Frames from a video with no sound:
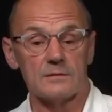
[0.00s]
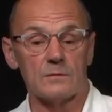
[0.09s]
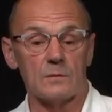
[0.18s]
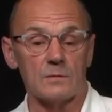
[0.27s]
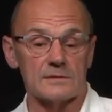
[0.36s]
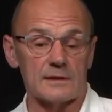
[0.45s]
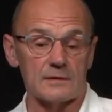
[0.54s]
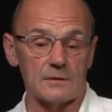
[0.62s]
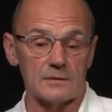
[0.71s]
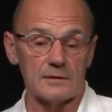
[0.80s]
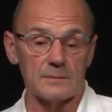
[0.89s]
once I'd
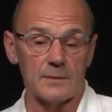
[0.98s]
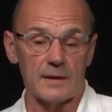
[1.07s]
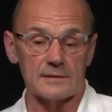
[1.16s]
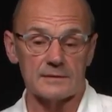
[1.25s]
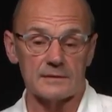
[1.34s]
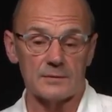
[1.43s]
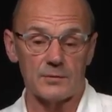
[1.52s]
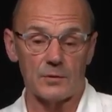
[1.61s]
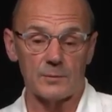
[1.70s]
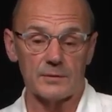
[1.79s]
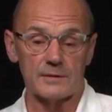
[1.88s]
got in place the
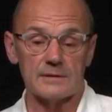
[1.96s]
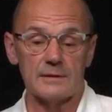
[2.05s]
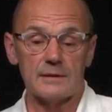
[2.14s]
appropriate